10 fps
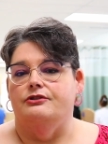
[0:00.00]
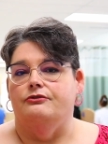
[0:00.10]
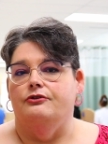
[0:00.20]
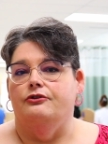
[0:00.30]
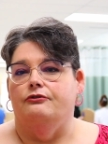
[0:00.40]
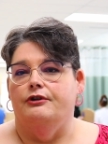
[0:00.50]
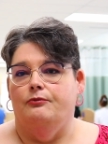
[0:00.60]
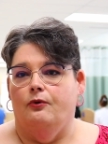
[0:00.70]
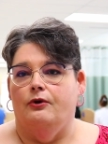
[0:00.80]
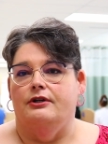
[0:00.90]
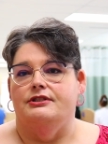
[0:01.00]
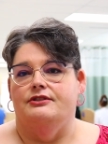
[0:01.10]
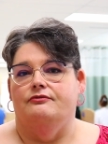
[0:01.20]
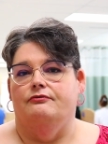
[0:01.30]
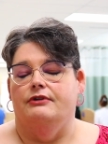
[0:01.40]
So the
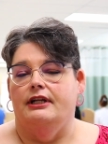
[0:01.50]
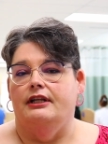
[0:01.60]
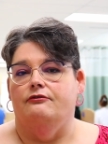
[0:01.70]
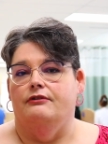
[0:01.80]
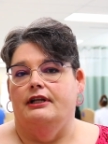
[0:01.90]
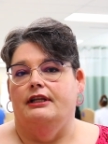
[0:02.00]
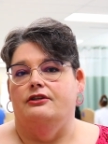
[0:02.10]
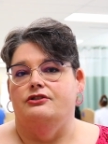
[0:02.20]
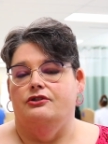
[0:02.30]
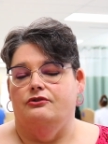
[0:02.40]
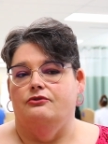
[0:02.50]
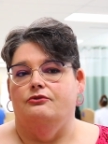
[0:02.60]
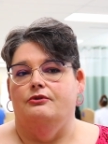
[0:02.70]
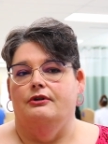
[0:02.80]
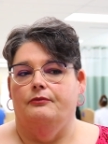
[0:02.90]
rewards really, really
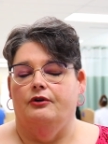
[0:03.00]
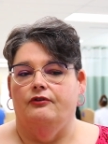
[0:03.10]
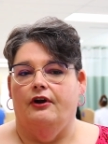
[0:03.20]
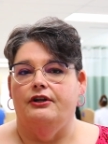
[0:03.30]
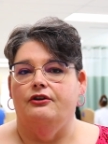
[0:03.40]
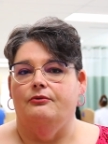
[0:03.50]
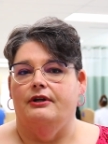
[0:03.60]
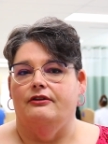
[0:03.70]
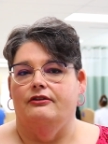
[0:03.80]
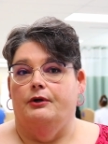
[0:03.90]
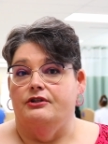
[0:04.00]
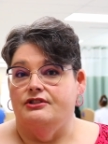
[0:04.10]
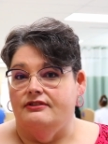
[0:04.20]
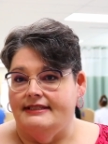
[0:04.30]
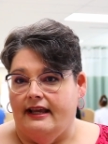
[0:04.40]
do provide you with
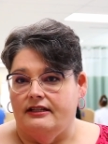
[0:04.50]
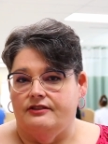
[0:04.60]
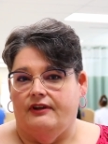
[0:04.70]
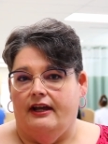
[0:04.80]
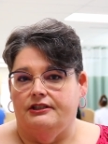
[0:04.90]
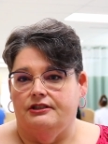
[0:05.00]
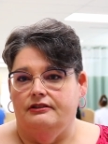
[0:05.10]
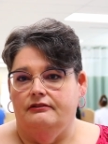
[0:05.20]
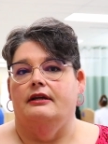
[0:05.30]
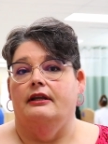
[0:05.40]
personal satisfaction,